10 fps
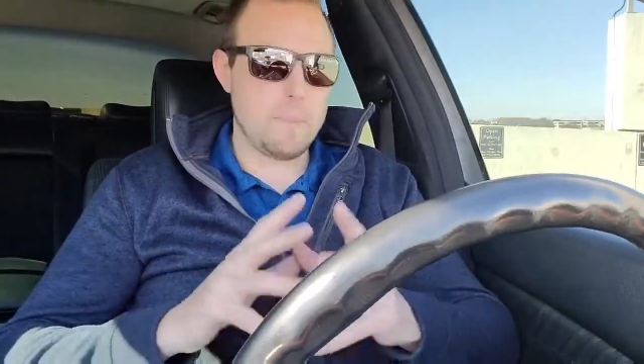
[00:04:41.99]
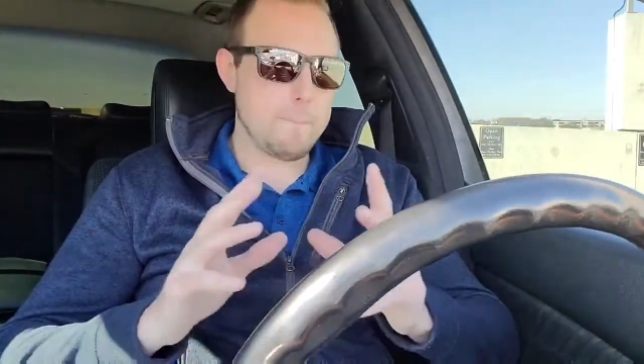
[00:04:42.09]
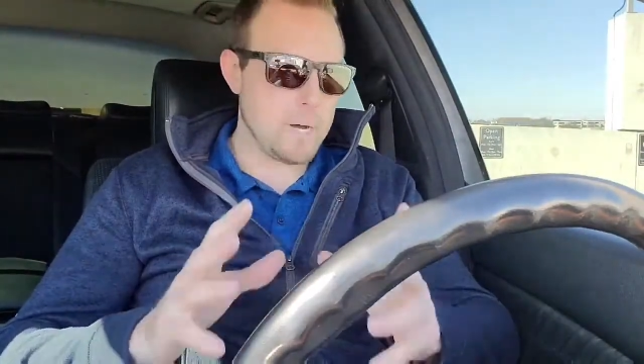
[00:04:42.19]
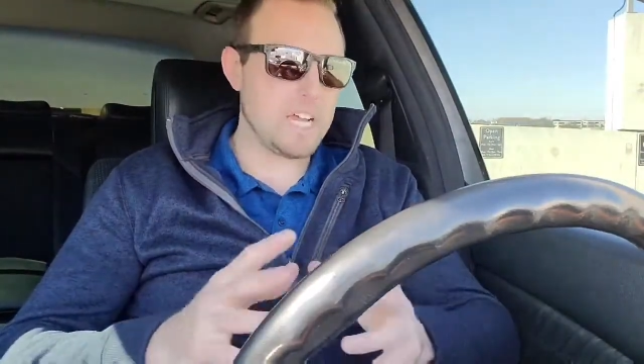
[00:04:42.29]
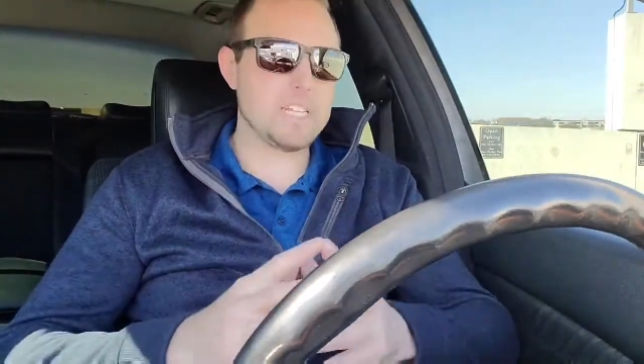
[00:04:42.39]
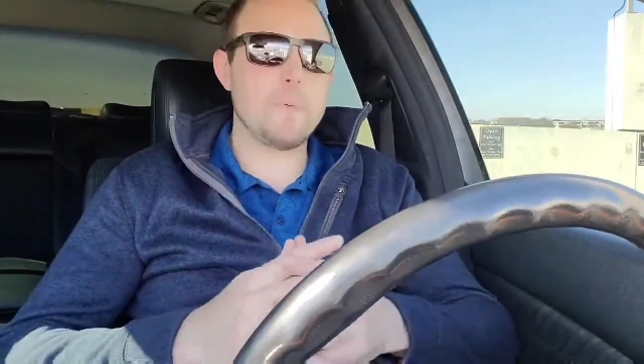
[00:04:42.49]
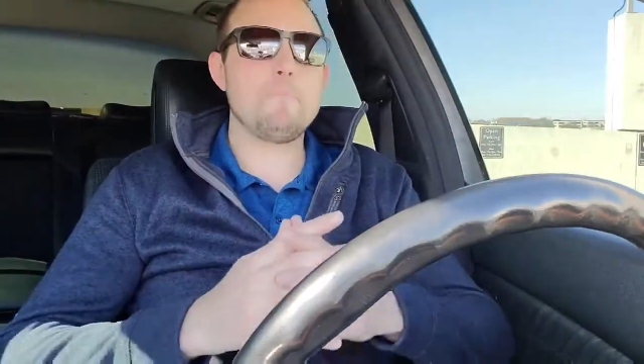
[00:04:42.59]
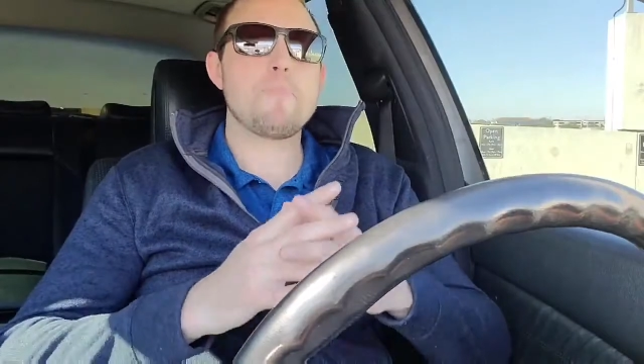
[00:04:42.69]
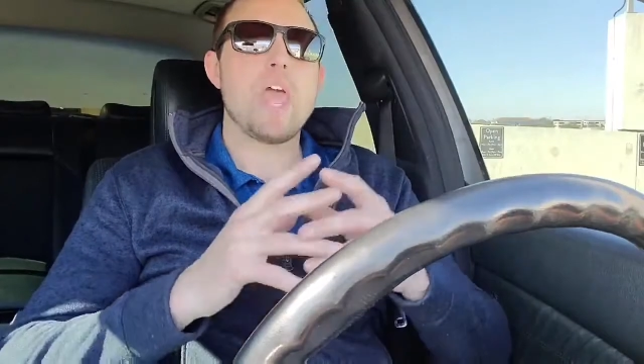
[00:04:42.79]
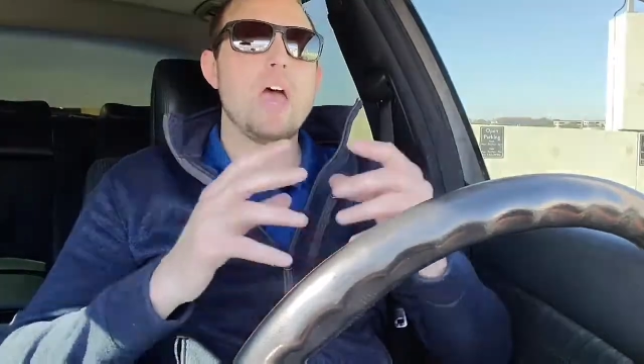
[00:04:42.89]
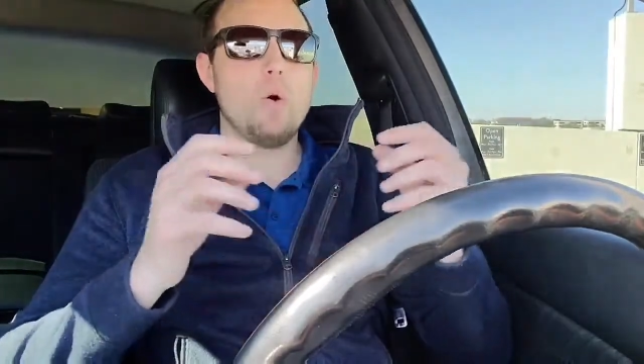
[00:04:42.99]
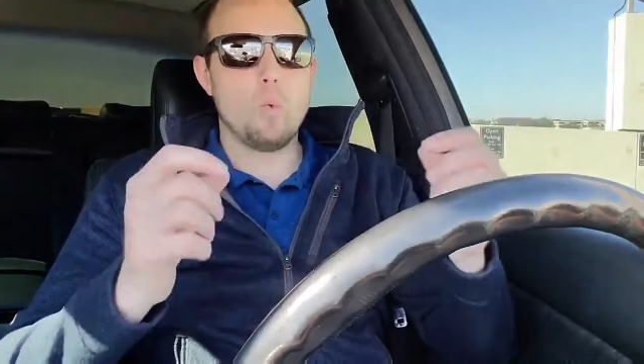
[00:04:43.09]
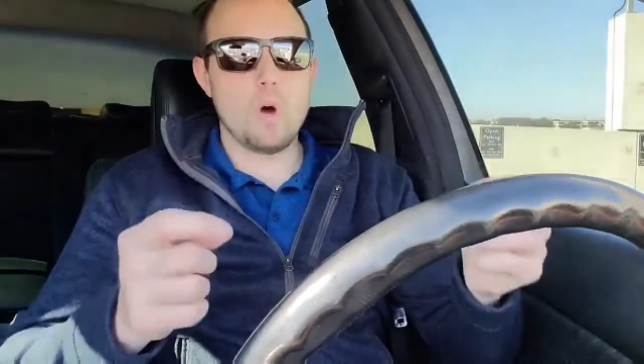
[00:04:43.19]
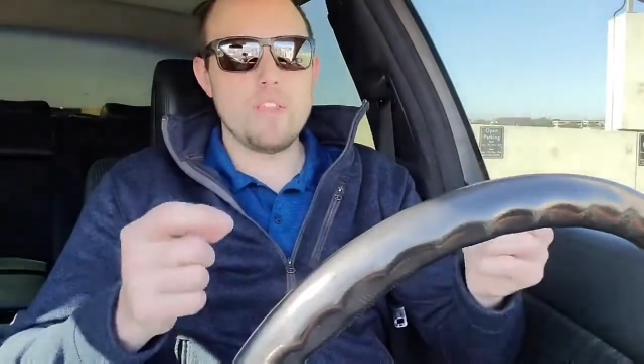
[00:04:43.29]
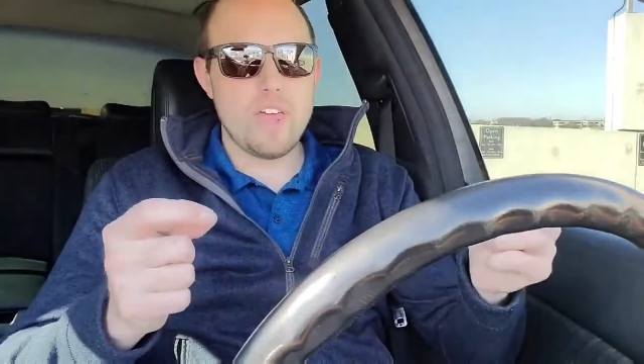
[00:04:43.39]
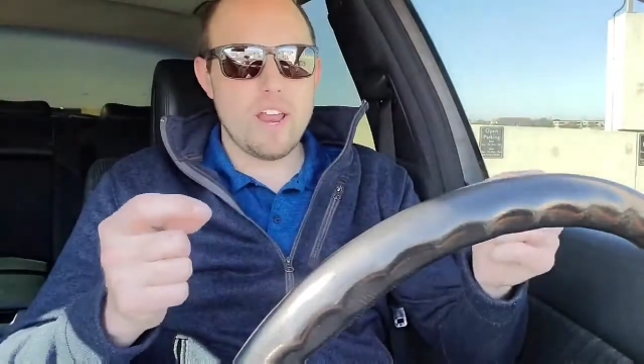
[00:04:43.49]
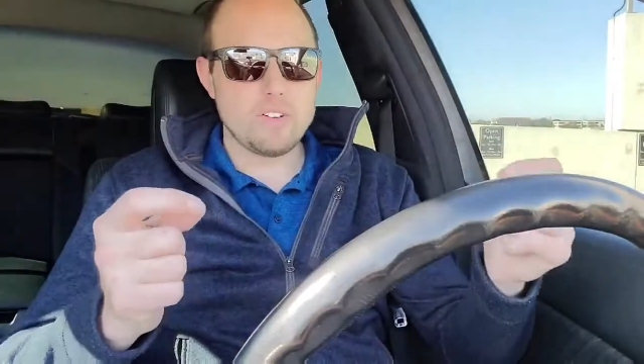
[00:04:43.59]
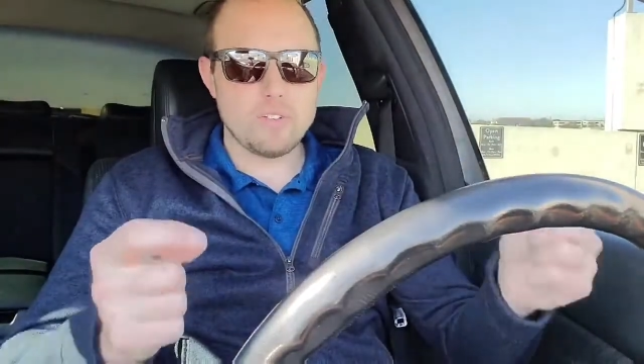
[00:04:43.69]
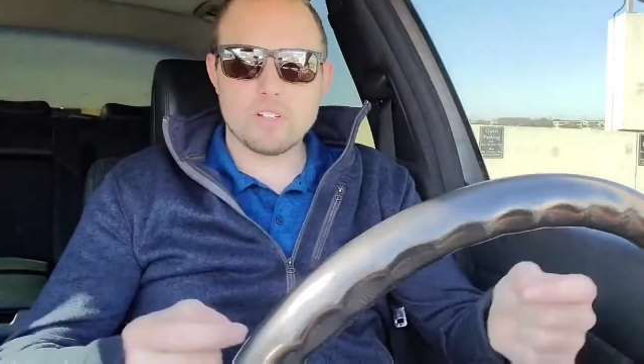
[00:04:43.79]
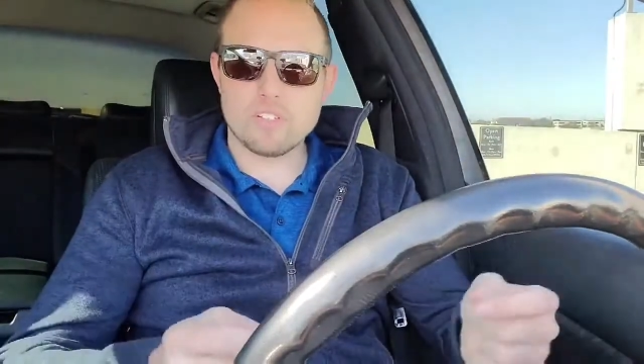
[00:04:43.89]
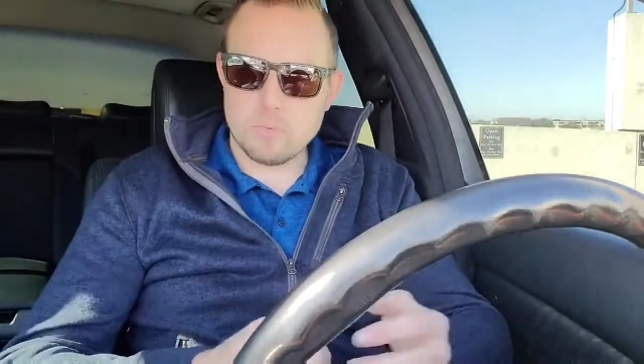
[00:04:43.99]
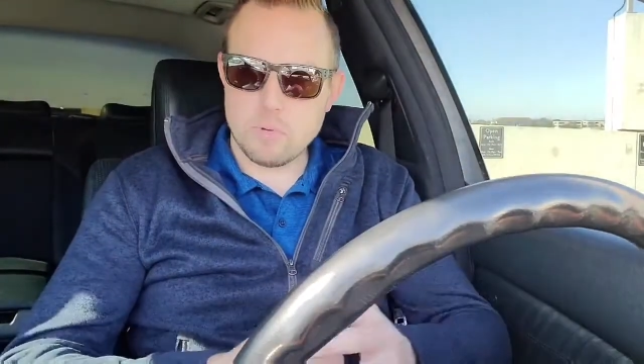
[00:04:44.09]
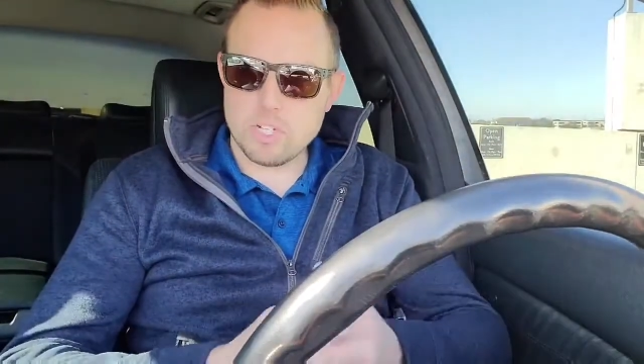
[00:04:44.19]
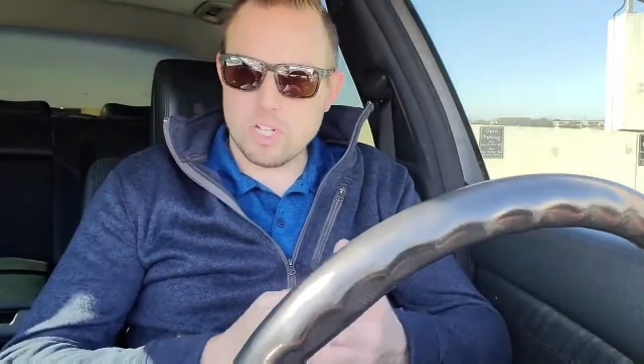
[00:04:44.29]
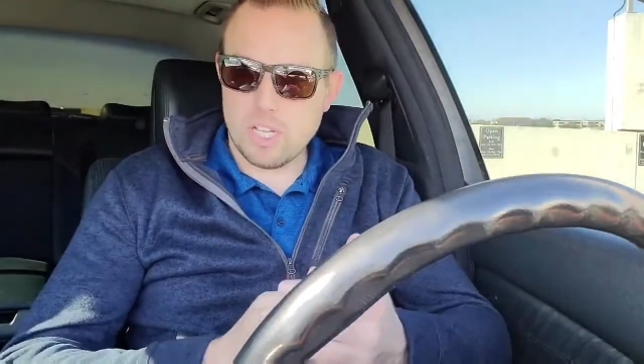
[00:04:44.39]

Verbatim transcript: But what that hydraulic suspension